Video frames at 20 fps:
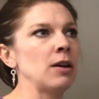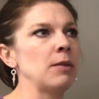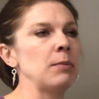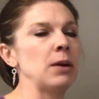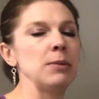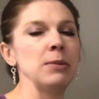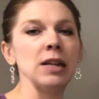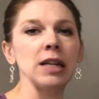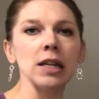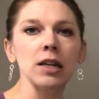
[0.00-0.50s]

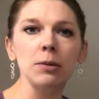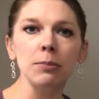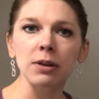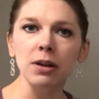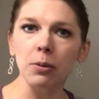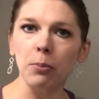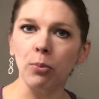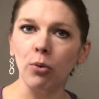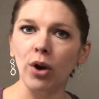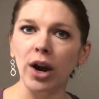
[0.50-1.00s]
maybe a little bit
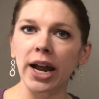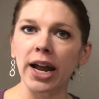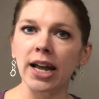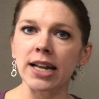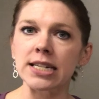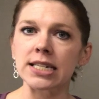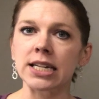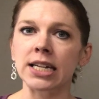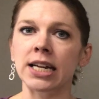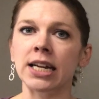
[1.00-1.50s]
of
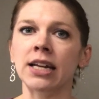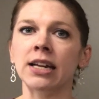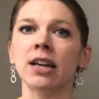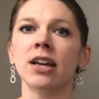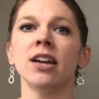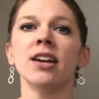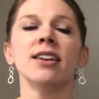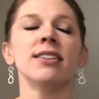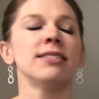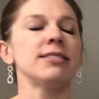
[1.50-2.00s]
branding,